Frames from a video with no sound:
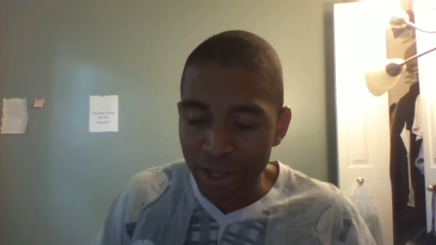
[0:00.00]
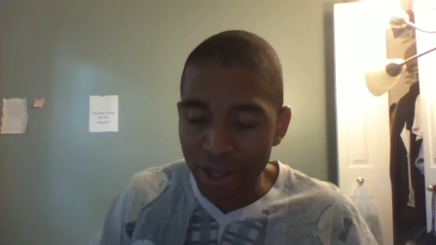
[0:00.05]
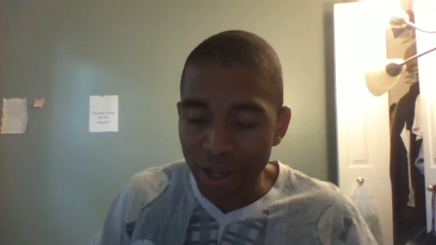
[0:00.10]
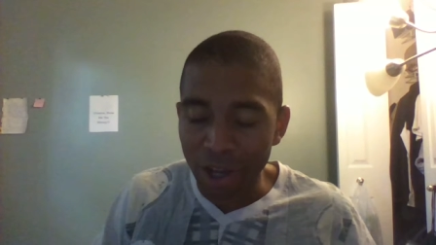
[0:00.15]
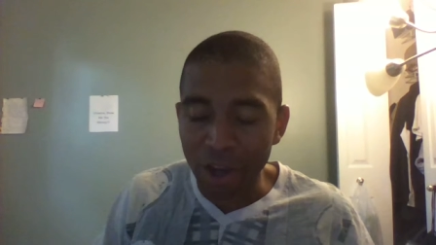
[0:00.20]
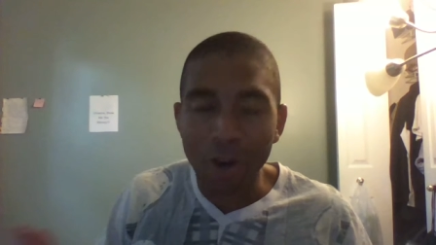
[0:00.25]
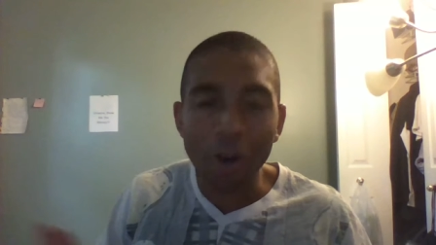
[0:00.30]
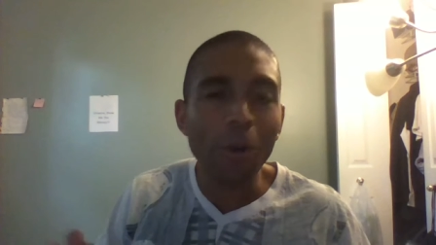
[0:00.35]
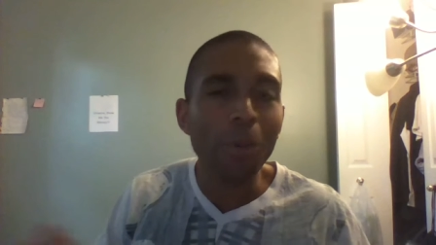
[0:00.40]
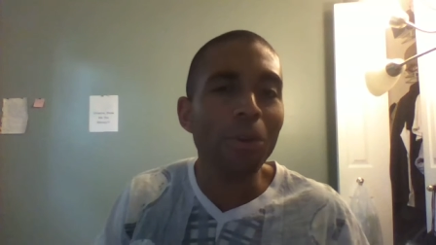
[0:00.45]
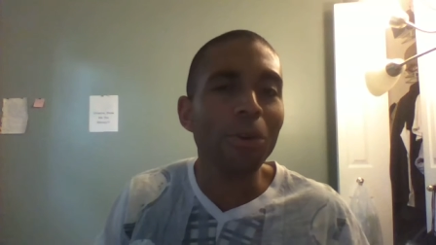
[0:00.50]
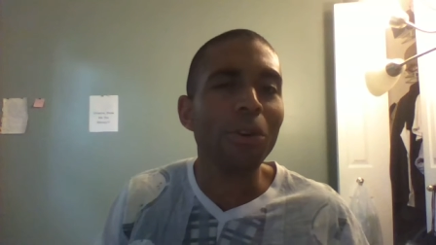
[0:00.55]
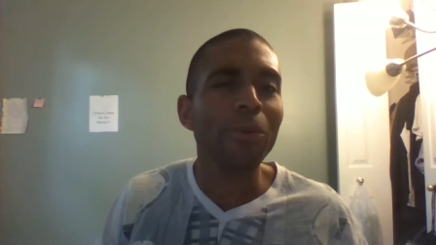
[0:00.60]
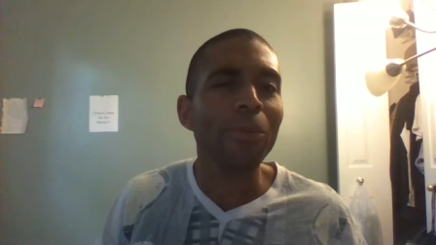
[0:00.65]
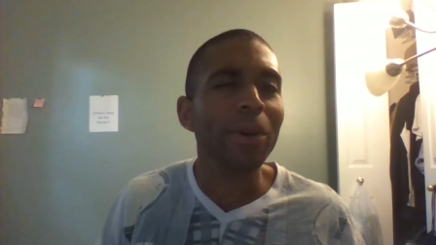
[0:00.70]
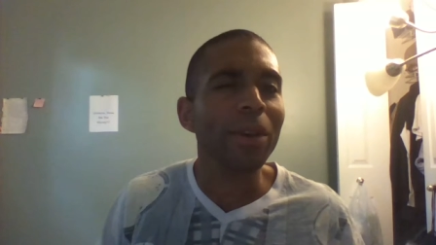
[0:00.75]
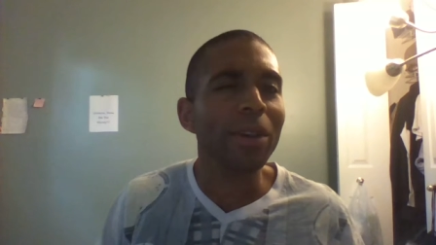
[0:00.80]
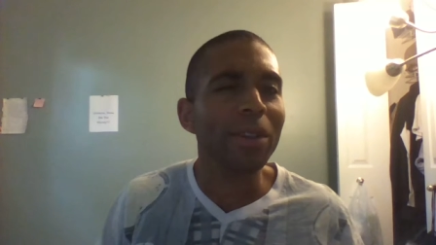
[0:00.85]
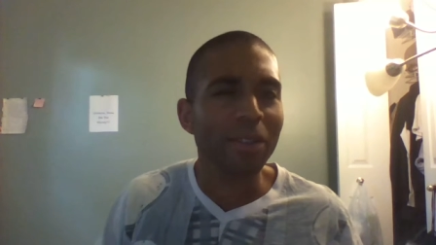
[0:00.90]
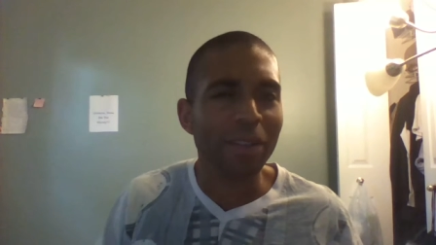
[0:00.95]
I hope it all
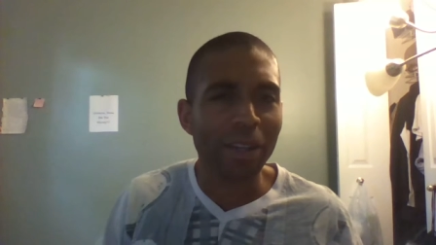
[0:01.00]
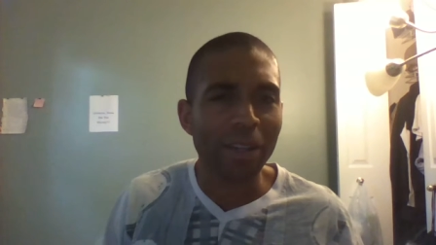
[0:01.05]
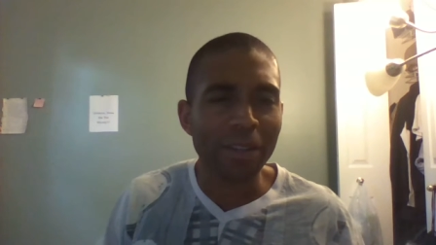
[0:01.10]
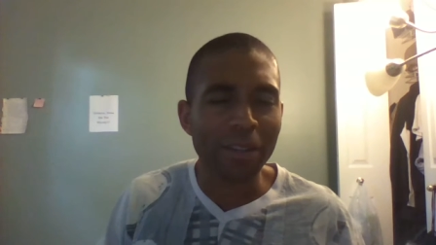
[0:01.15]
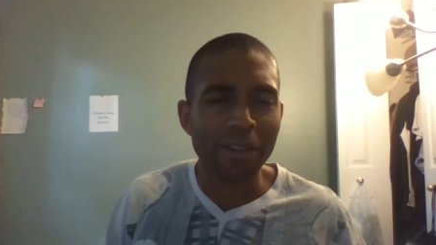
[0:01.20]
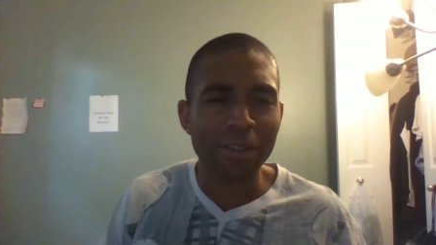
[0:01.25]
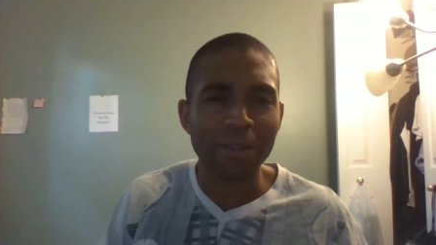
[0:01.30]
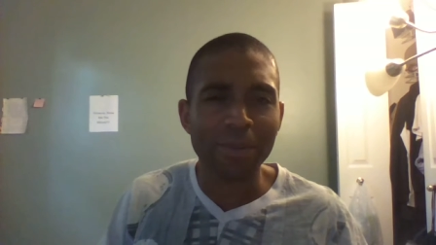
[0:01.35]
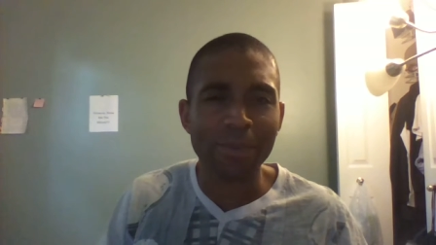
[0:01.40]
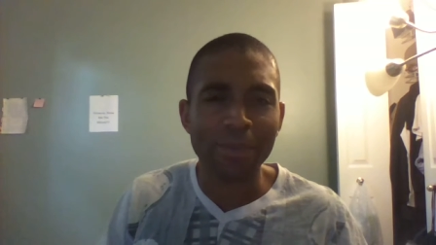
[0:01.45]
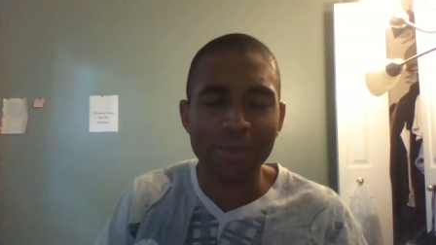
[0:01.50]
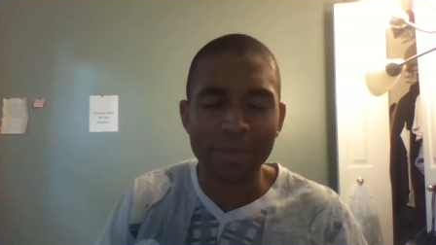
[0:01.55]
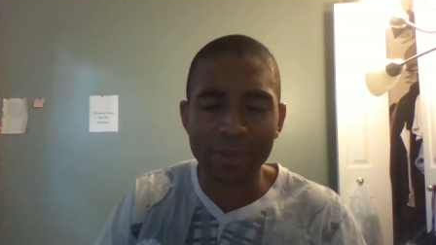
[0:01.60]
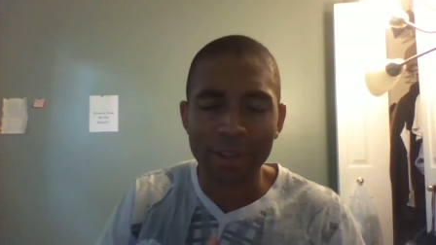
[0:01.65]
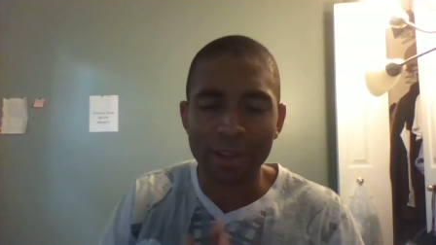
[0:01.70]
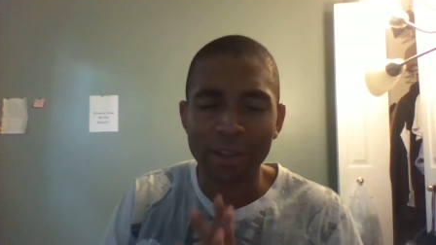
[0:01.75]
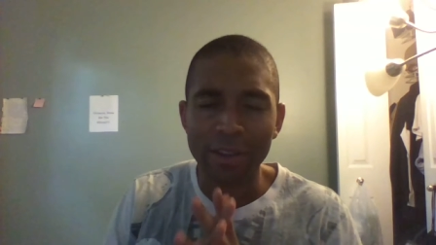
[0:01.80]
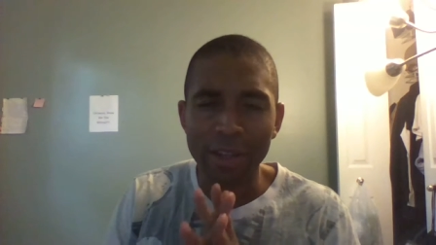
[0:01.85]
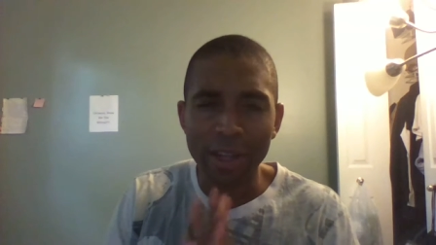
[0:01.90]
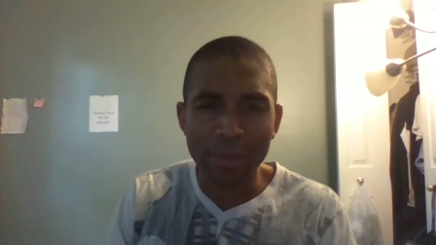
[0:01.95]
makes sense.
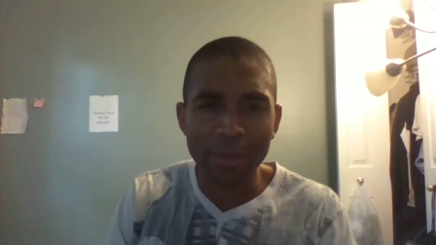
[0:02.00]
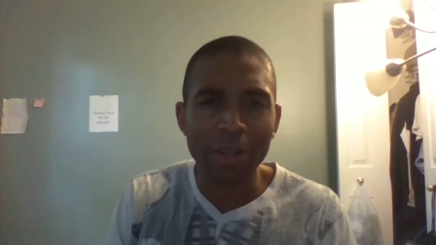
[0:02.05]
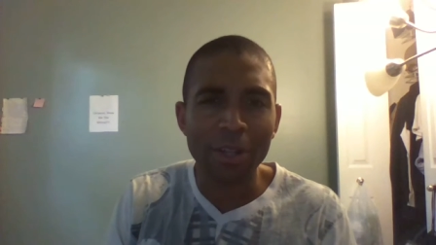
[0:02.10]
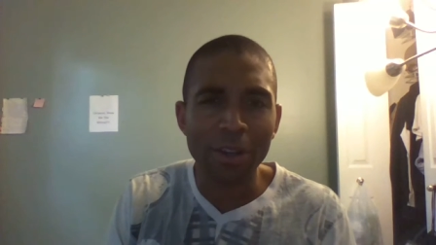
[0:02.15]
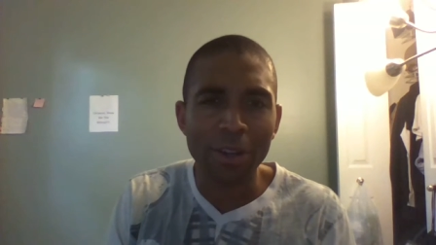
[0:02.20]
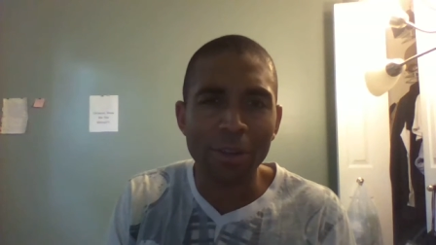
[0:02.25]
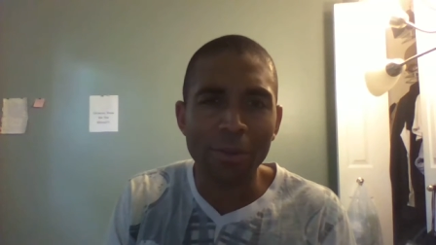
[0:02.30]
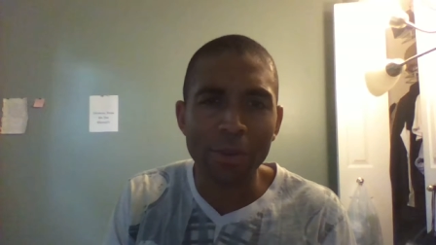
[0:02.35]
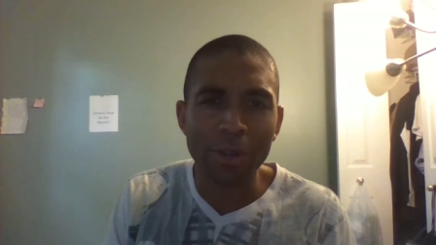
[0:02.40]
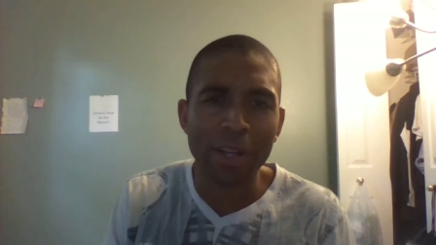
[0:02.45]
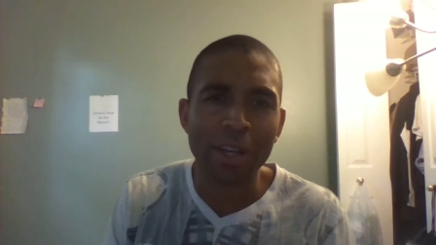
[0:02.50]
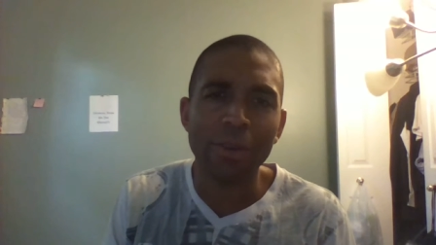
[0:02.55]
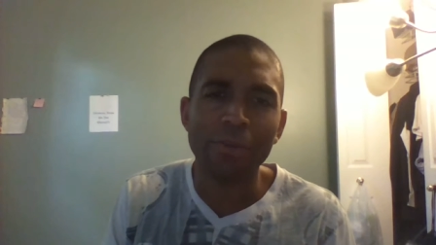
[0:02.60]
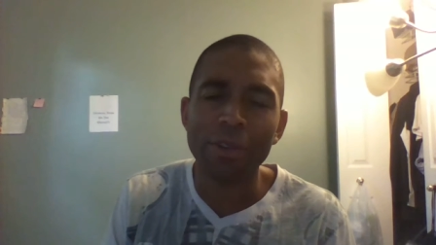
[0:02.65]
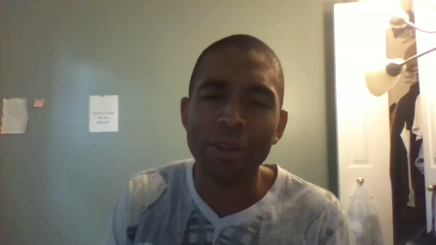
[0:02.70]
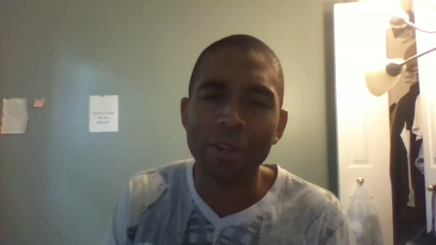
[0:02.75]
Let me know what,